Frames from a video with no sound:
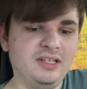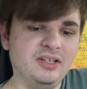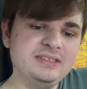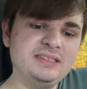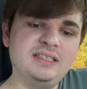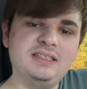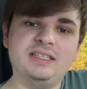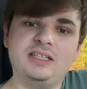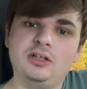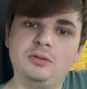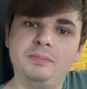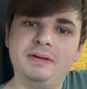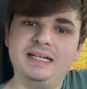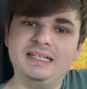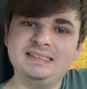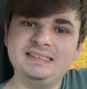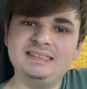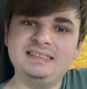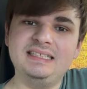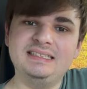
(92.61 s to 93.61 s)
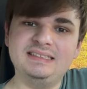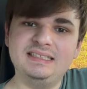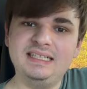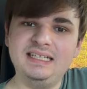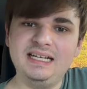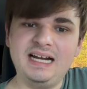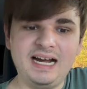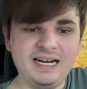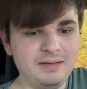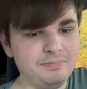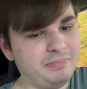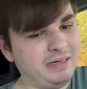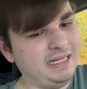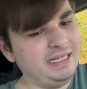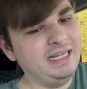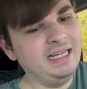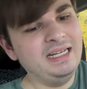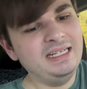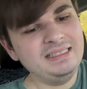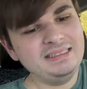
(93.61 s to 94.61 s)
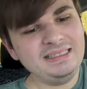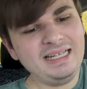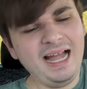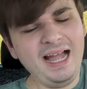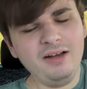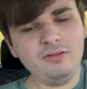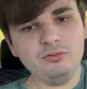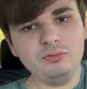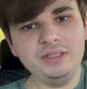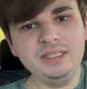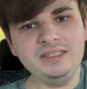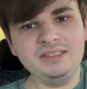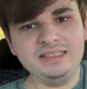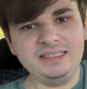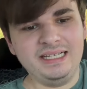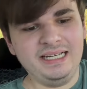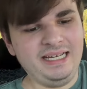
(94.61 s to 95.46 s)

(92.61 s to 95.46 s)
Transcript: There's a little bit of seasoning on it, but not really.